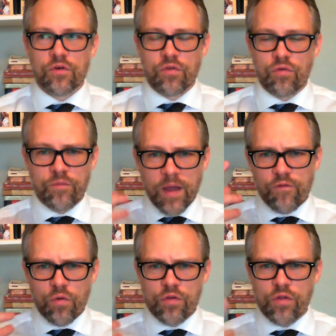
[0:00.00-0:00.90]
sort of by
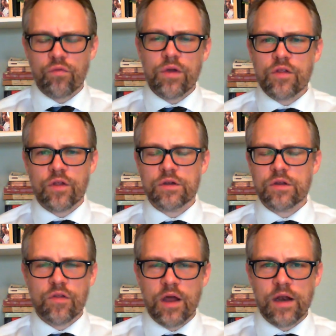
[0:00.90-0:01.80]
force of reason,
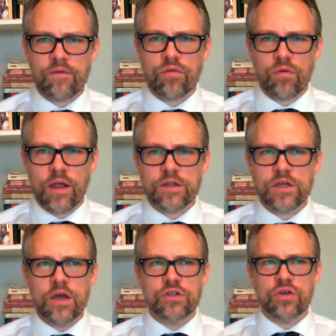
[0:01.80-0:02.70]
does not have the right
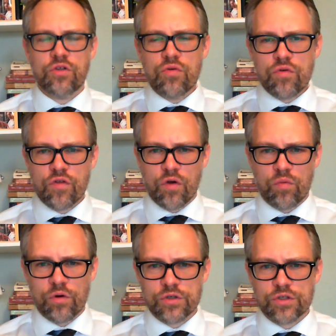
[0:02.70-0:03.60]
to use
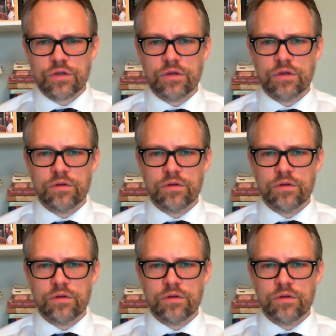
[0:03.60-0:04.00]
coercion